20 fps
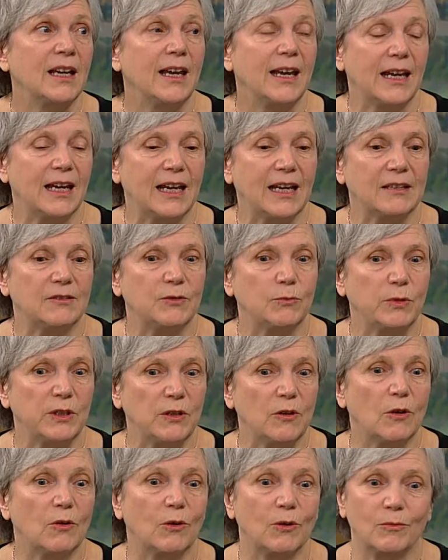and we
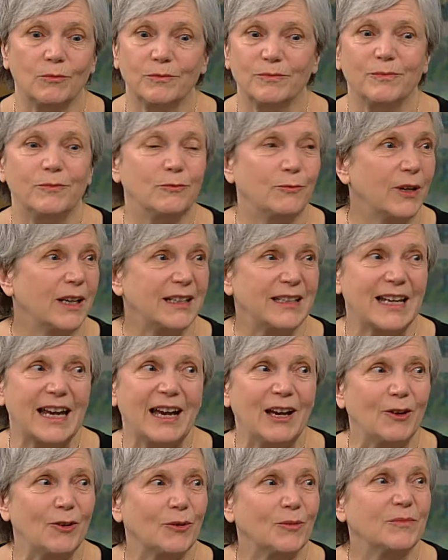know right
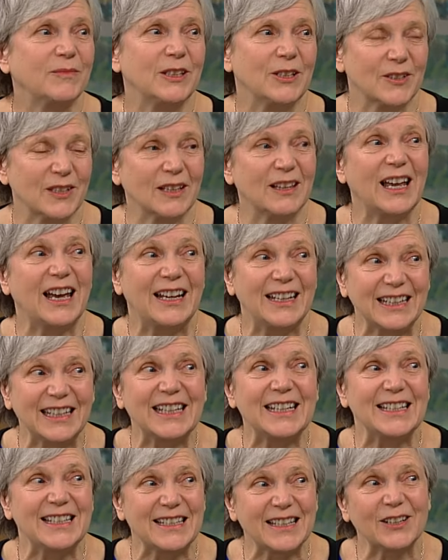now there's a lot of
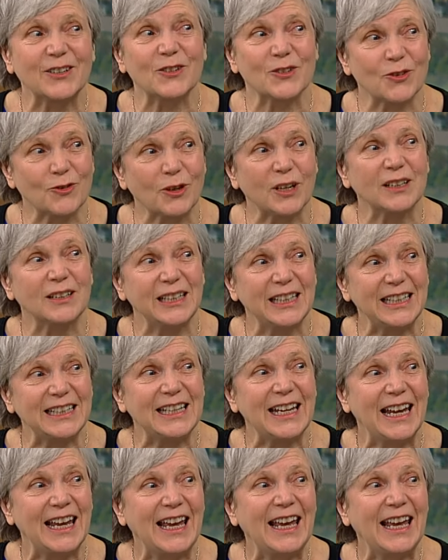kids that are struggling,